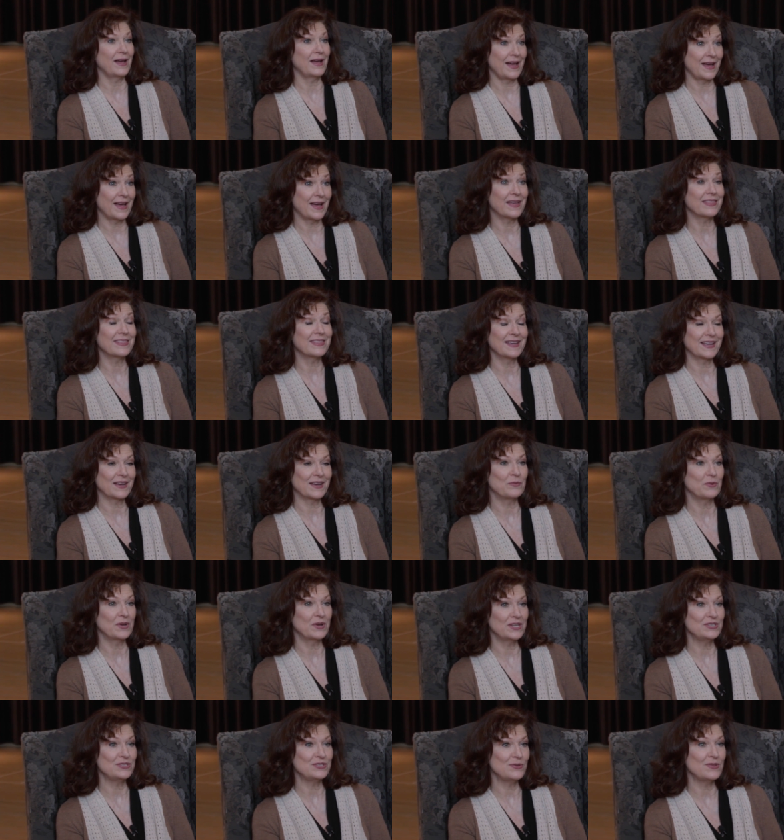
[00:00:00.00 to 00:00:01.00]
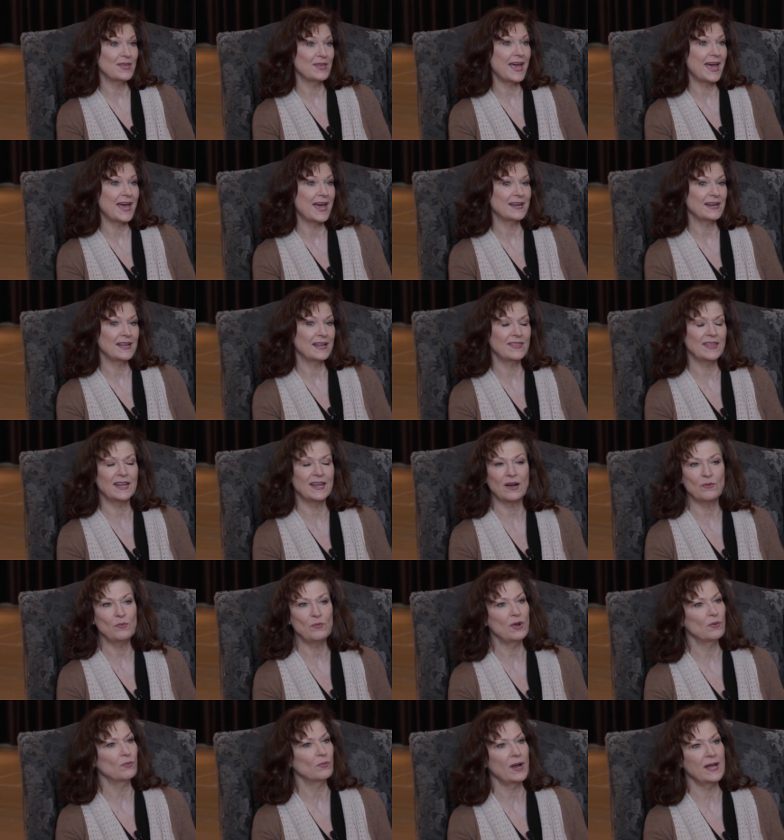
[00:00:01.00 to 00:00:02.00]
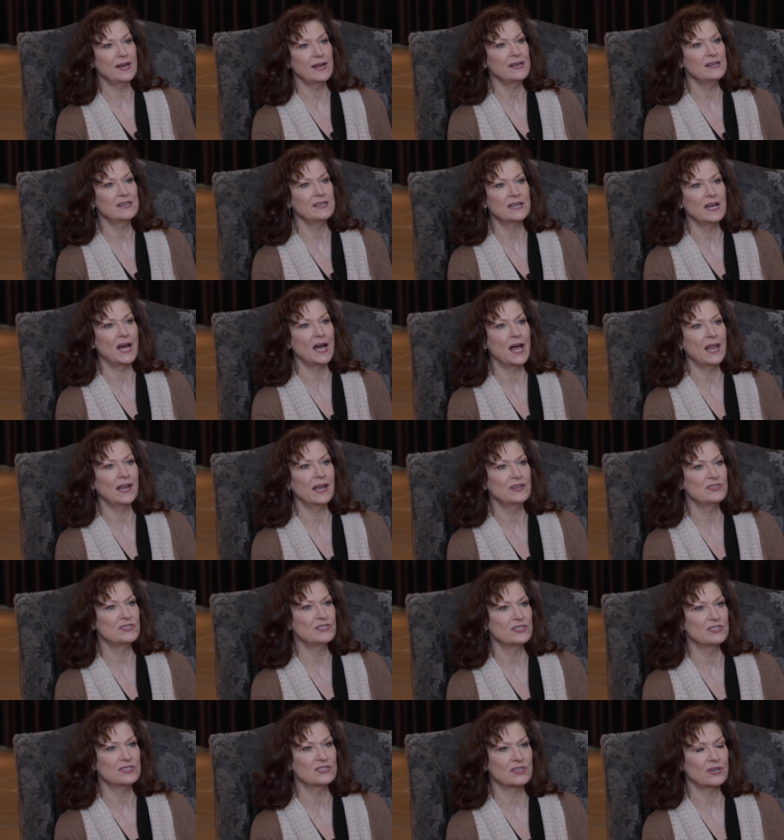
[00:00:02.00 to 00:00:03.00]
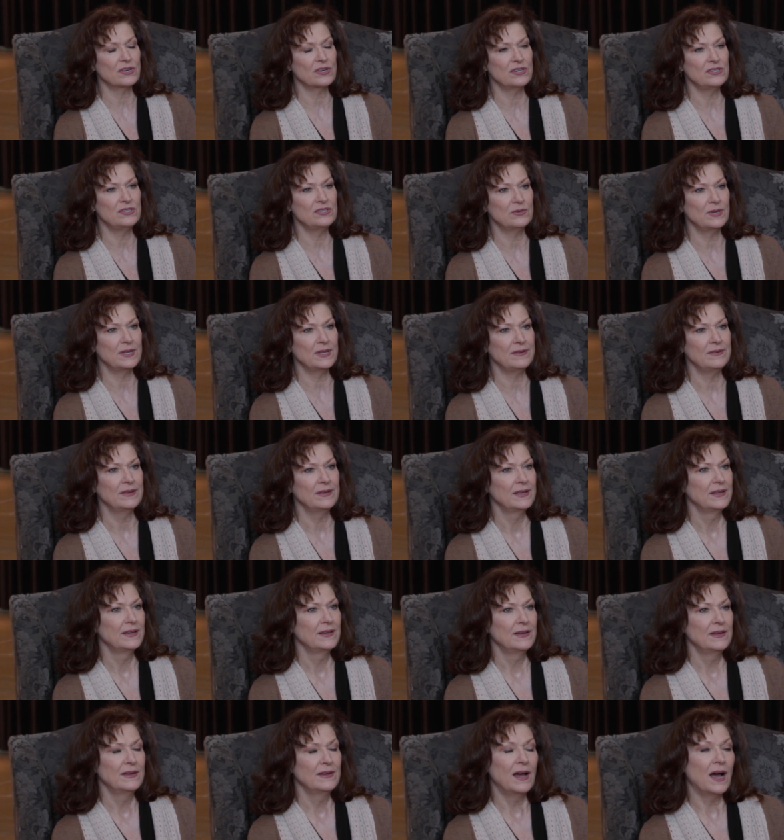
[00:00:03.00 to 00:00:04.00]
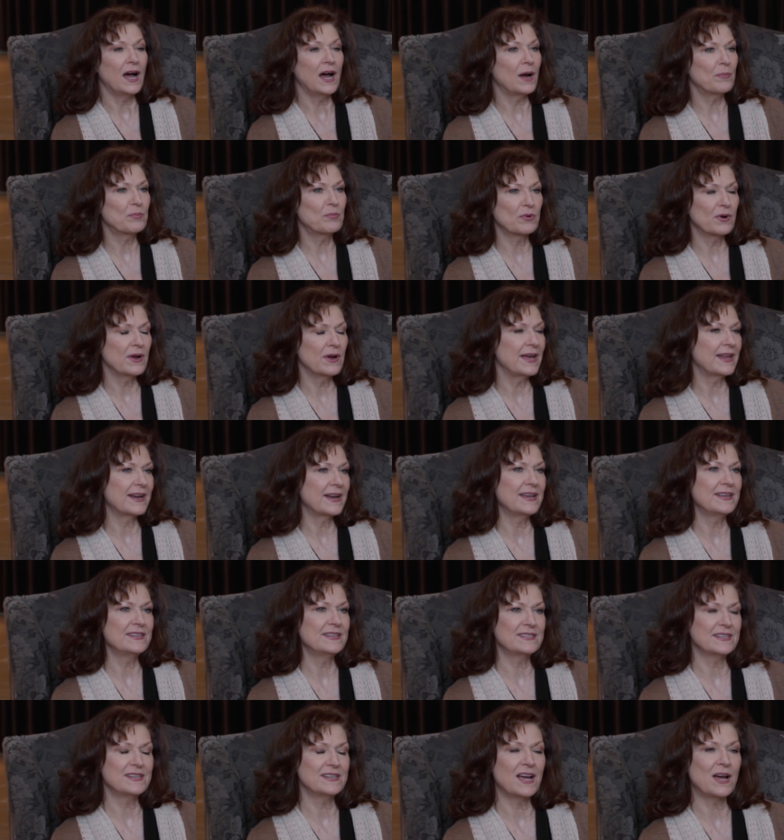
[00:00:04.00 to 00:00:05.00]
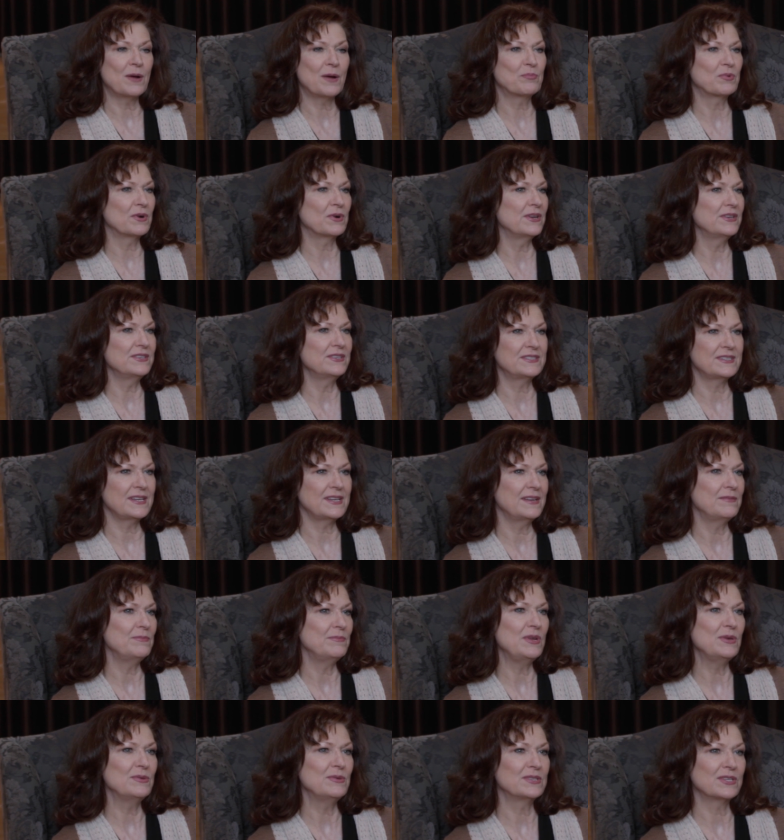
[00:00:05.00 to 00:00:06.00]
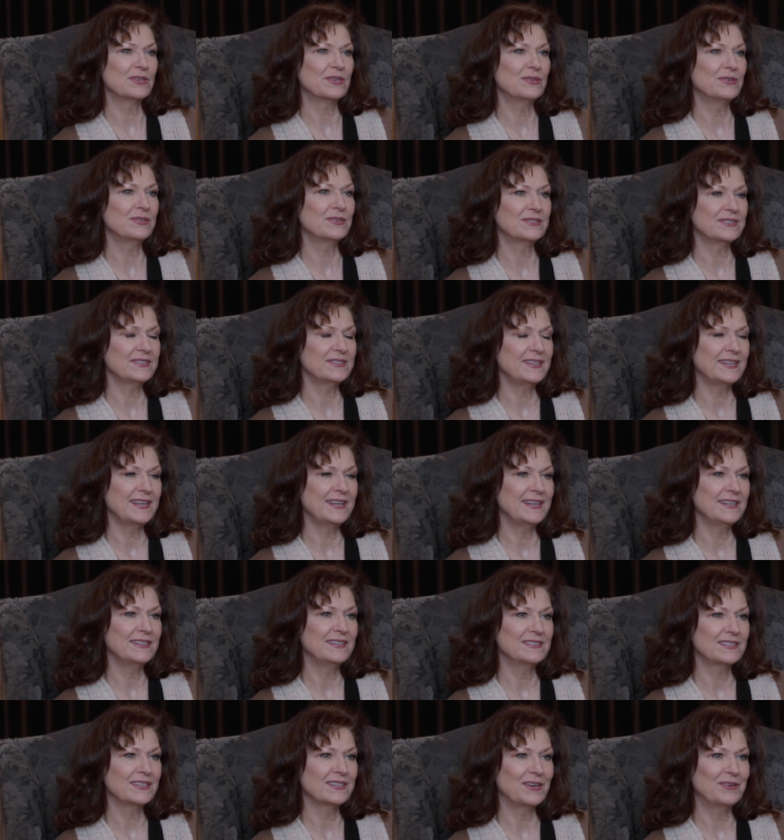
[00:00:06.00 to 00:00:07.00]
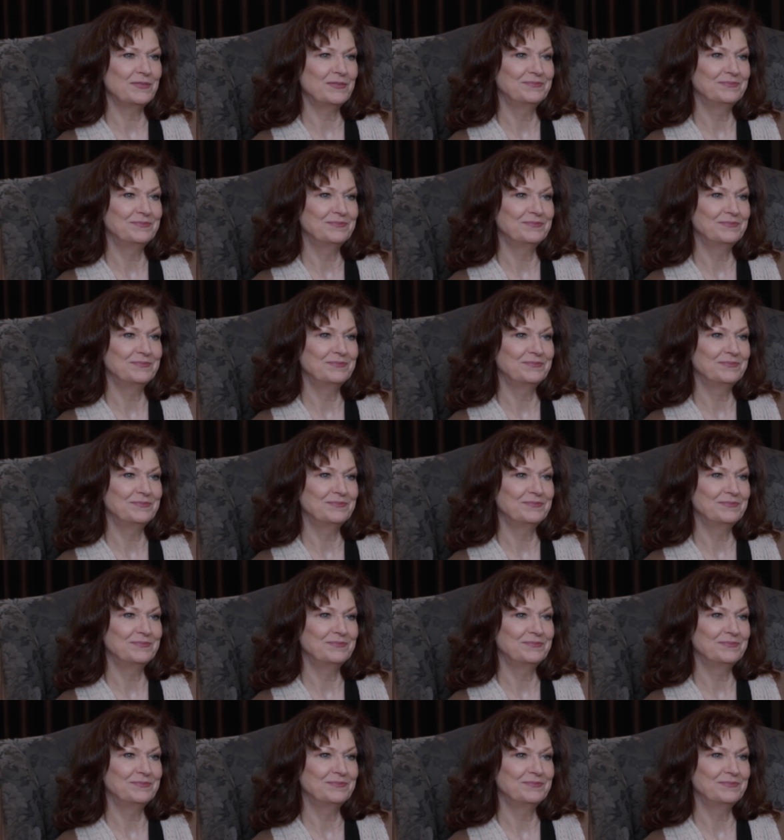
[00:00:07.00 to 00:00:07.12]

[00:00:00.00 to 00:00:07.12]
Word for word: I think I want to do that. And then I went right into college and started doing operettas and operas and musicals and things. So